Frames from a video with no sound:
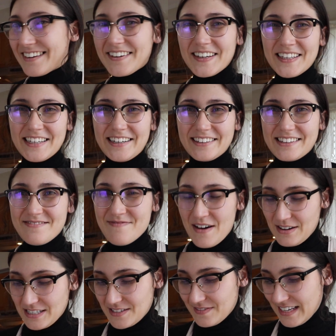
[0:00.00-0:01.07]
than
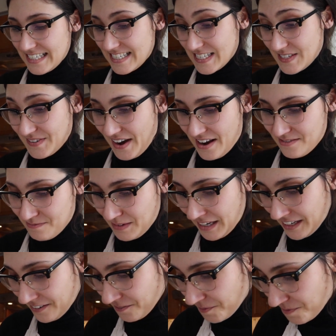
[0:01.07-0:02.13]
most places around
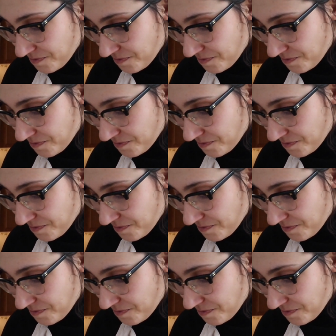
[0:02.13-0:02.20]
me.